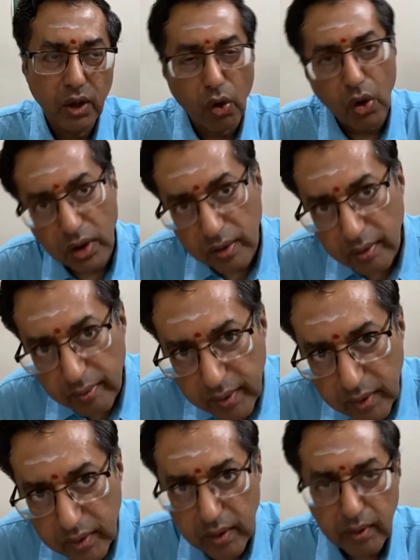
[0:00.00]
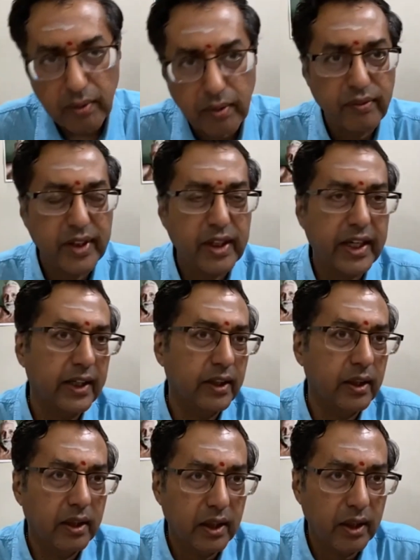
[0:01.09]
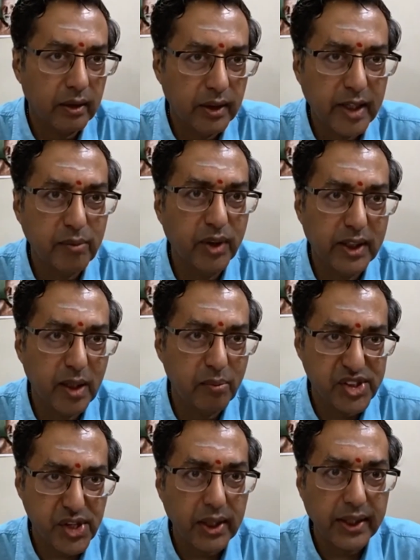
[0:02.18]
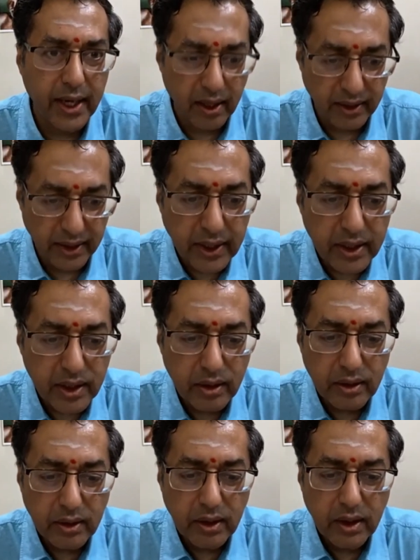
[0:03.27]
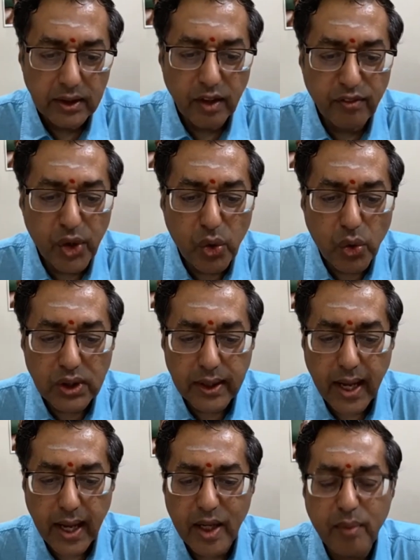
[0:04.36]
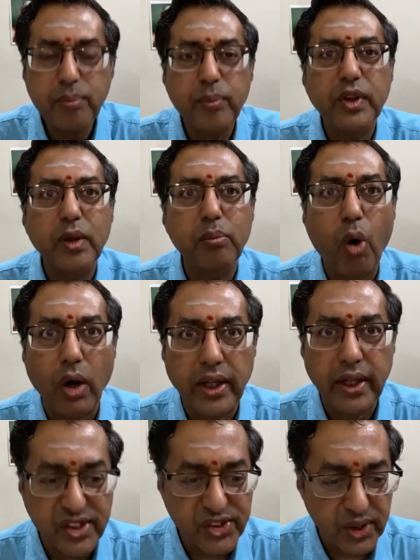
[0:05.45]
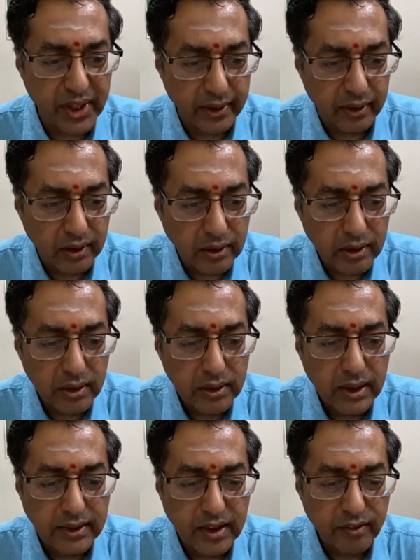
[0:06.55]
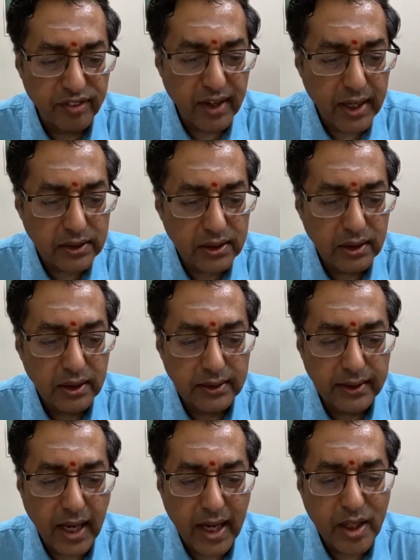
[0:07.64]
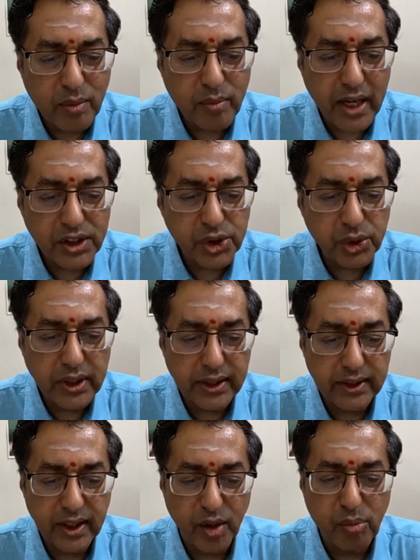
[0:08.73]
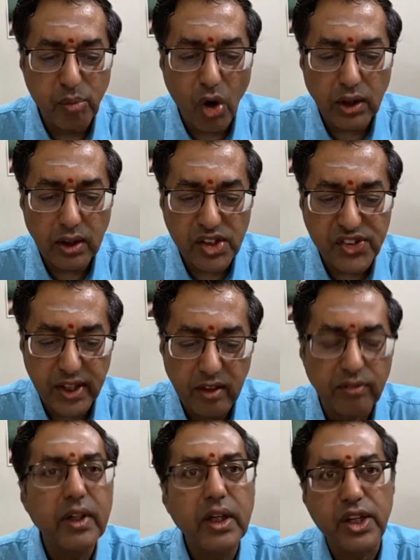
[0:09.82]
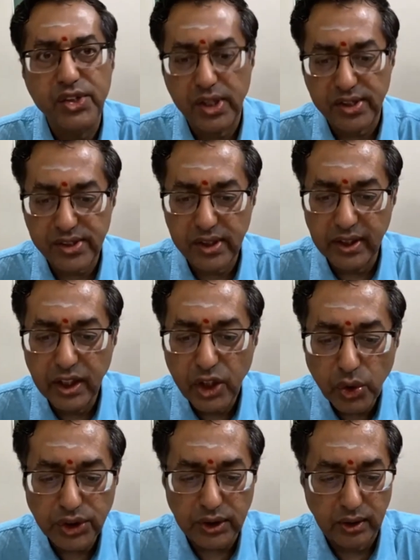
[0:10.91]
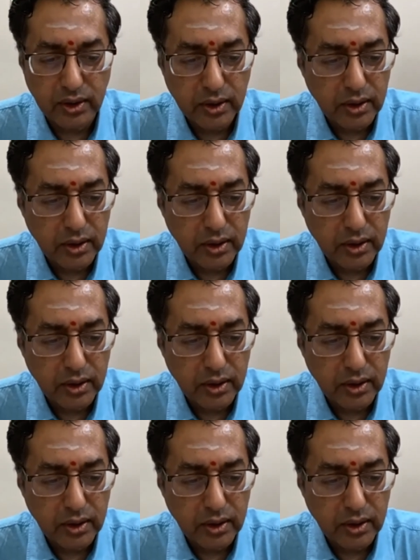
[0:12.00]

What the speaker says: or we can label them as Ajnani, the view that I am the body is real, and the fact that I am actually the immortal self is just an illusion.